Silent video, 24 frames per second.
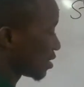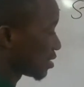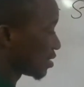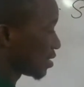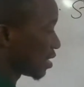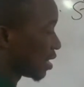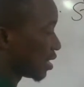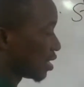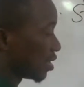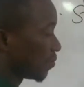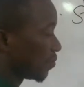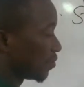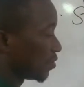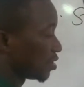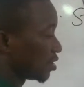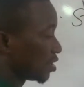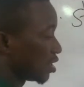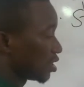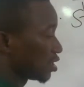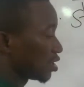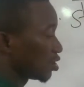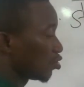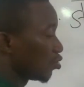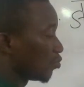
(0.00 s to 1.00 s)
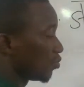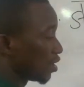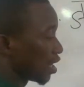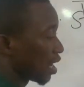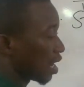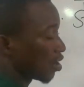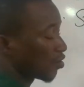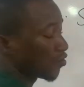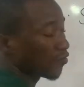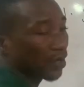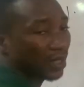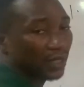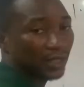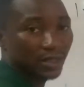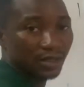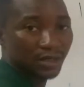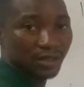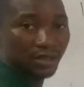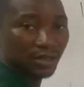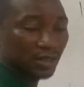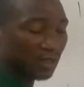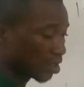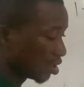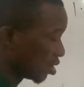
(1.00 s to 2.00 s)
year depreciation will be 100.
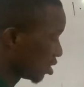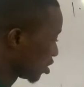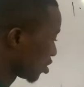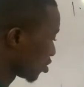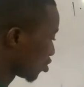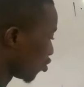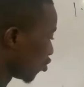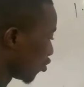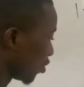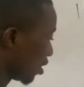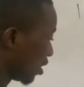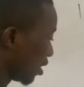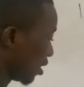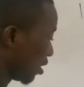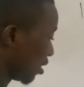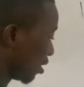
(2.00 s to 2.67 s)
So